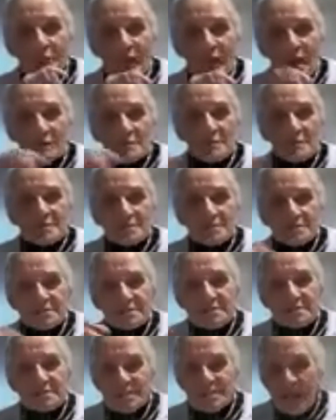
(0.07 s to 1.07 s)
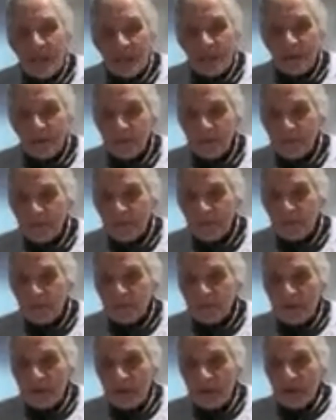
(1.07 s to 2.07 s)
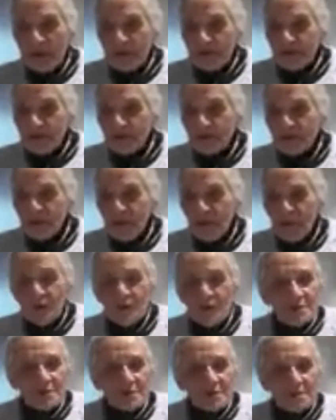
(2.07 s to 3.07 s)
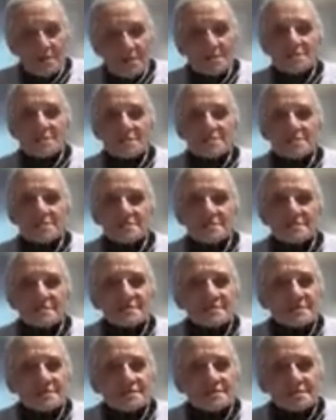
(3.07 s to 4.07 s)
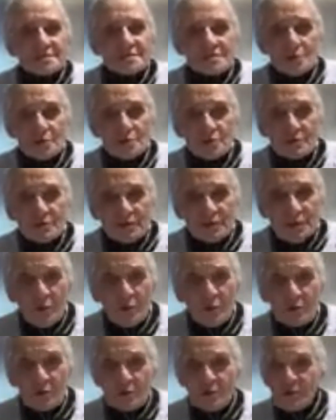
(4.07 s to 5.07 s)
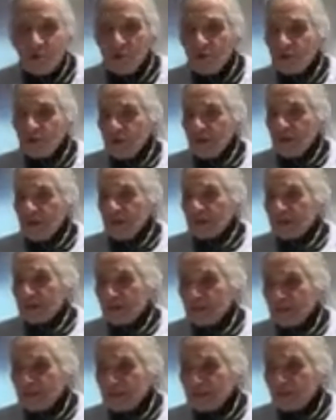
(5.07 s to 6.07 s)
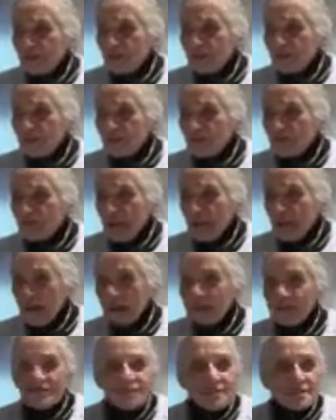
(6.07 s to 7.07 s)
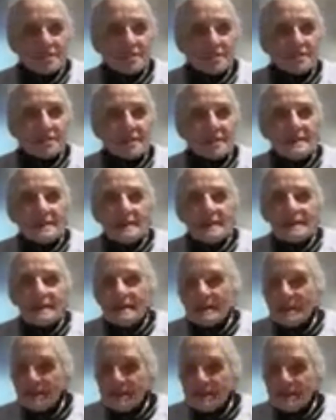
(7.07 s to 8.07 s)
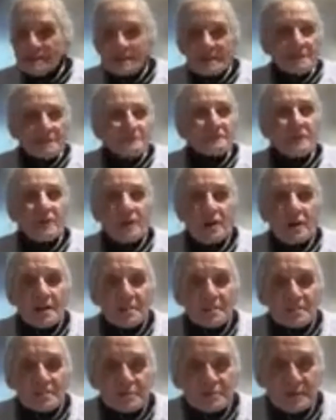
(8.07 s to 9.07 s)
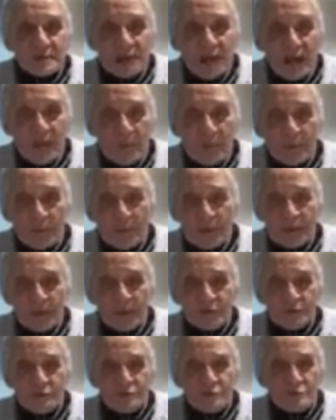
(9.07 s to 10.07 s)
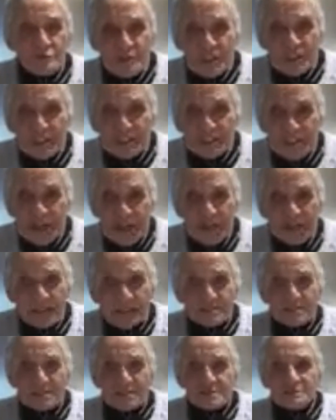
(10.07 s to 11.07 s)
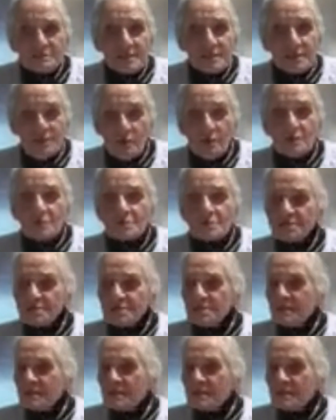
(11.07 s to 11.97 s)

I was just saying, you know, this is the sort of kōrero and the sort of action that fires me up. It really does, because